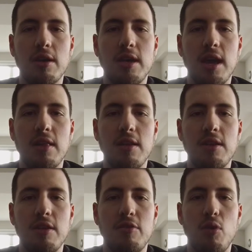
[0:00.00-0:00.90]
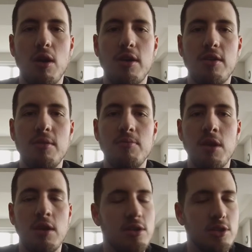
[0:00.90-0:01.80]
gallon of water.
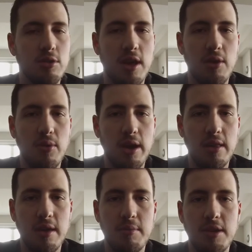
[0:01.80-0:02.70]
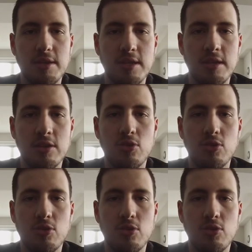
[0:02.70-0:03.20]
So that means in a